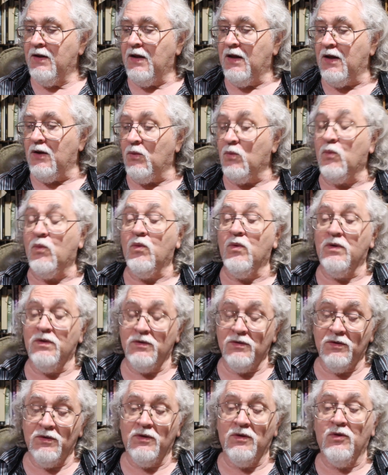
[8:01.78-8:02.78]
uh,
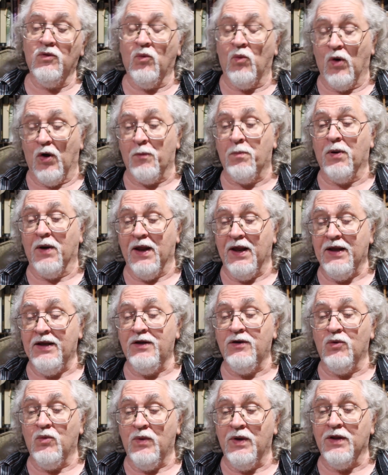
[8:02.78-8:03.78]
we're
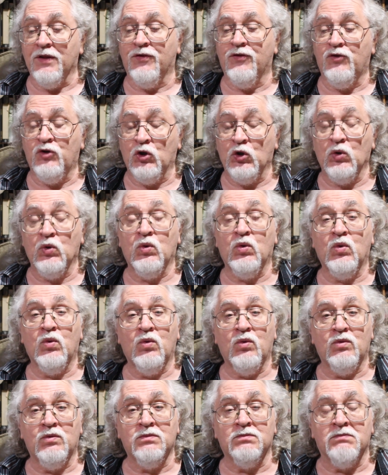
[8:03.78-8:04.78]
playing with
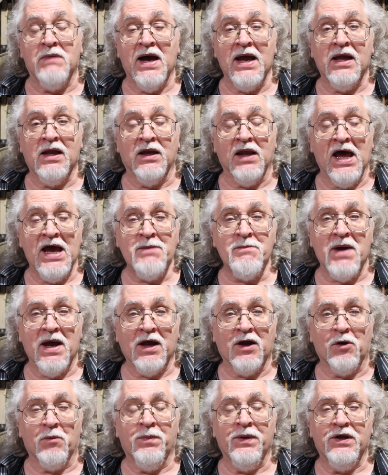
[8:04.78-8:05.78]
two Mike
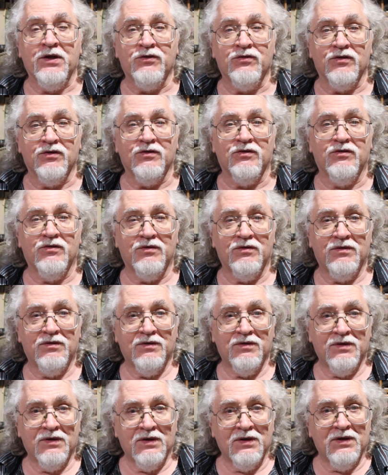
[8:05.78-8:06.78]
linebacker pieces.
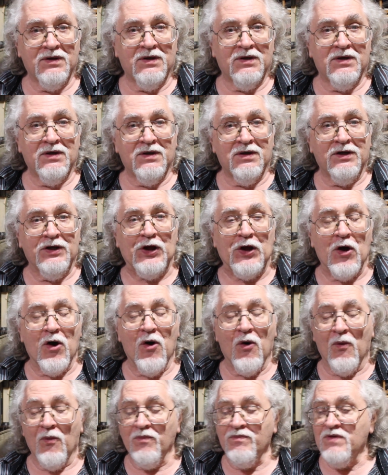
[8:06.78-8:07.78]
You know,